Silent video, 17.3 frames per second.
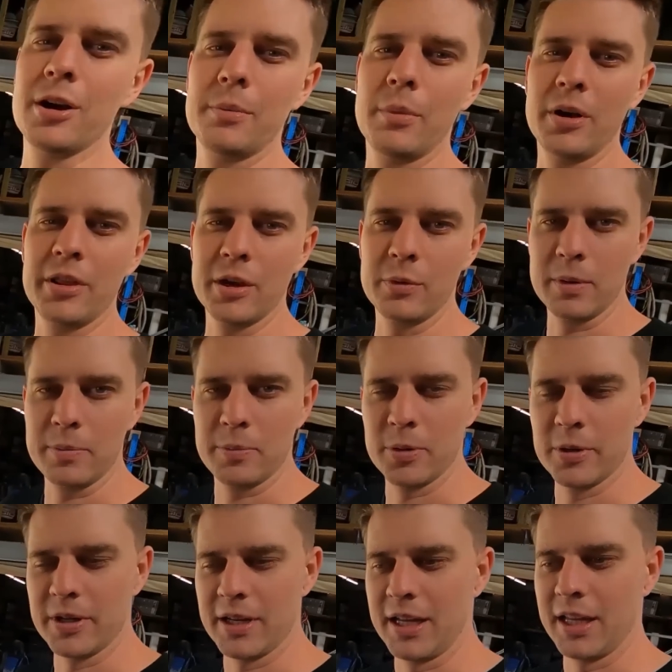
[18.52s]
combo that we
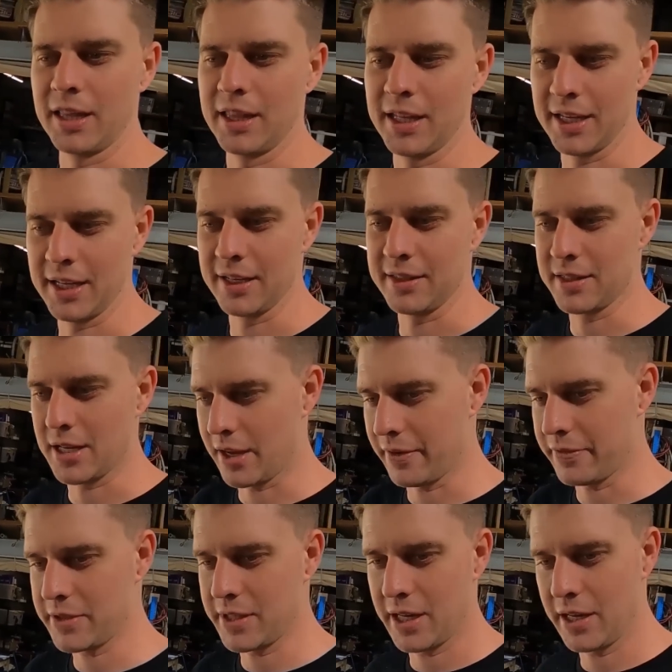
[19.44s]
put in the
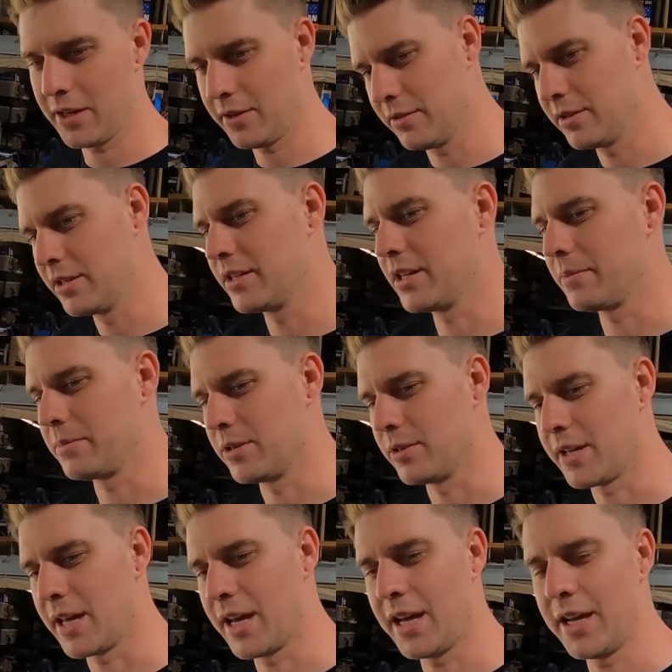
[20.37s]
Tough Stato and the
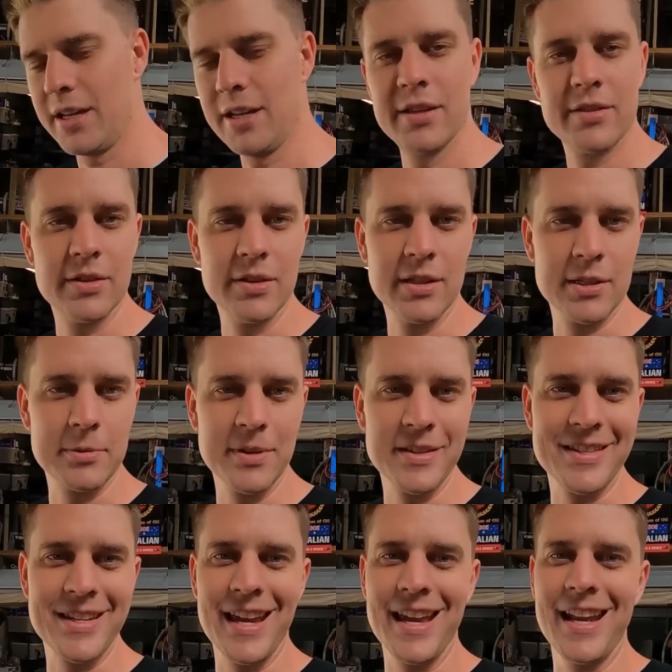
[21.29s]
WK. So this
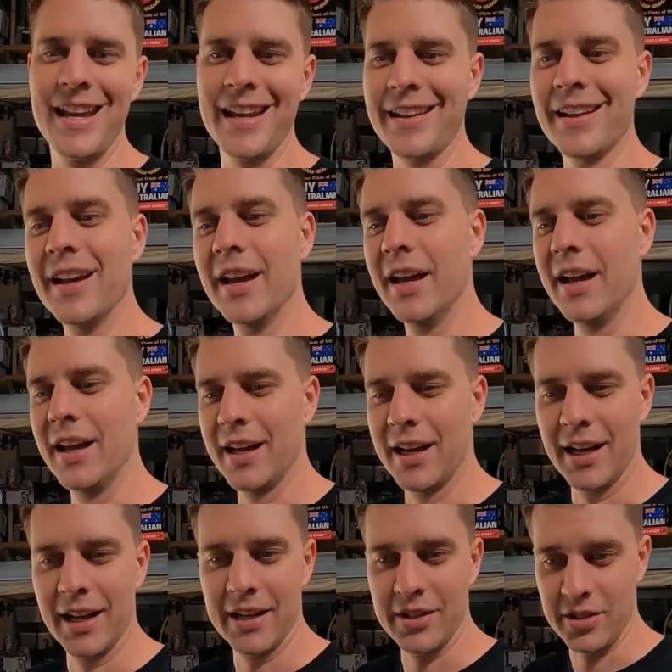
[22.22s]
one's getting
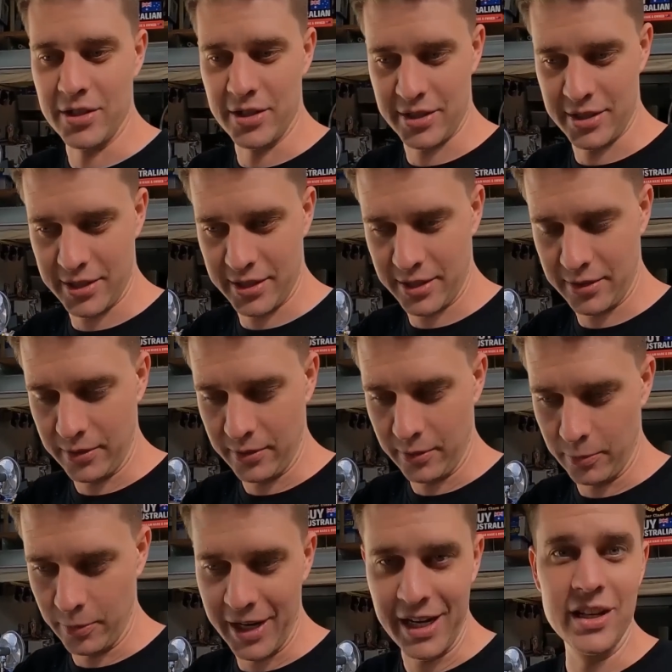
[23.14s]
just
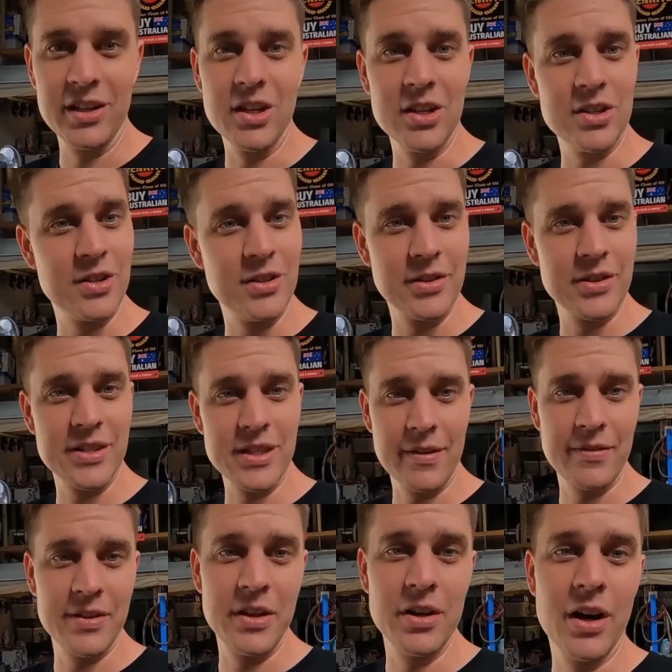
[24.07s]
reconditioned
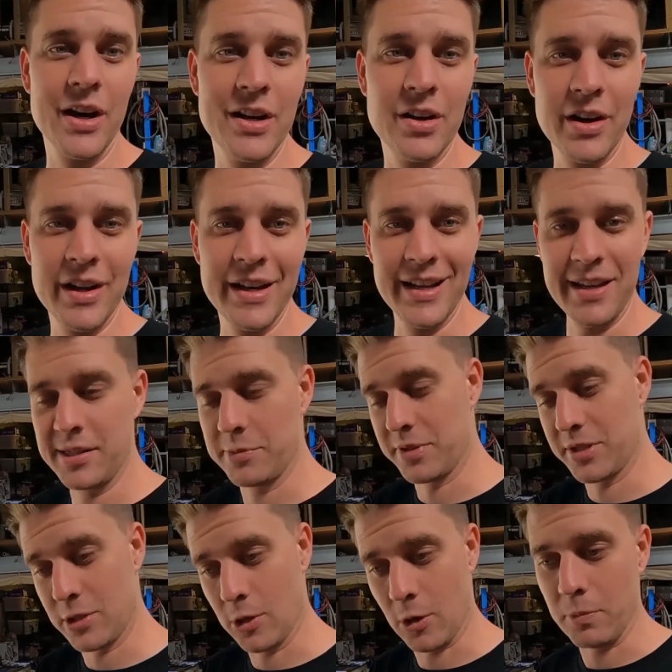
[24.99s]
799 heads
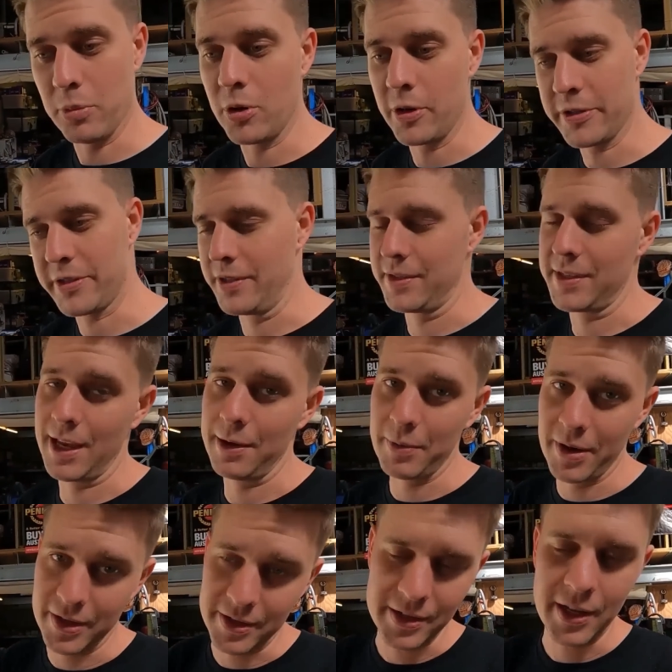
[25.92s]
with stock ports, the same
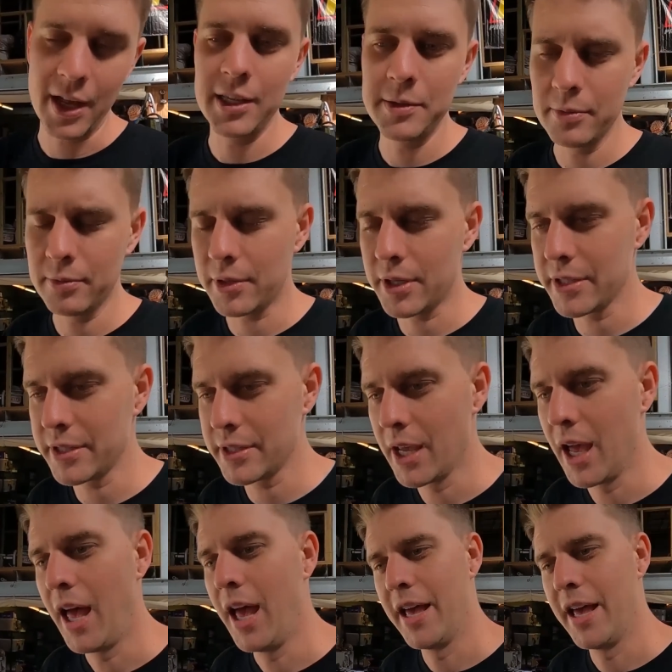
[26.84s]
way the Statesman was.